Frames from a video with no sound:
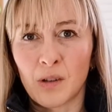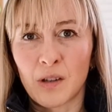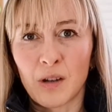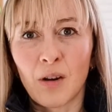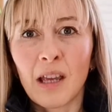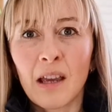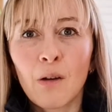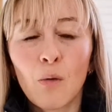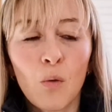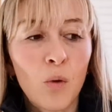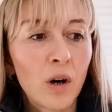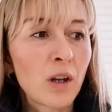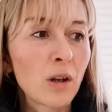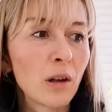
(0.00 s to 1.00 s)
So you
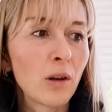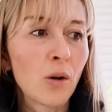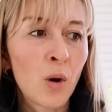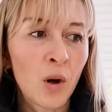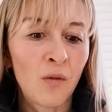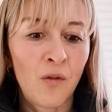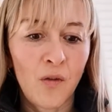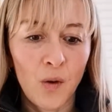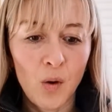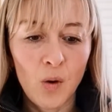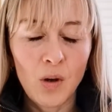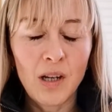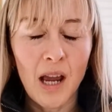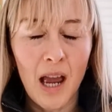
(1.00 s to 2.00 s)
look at food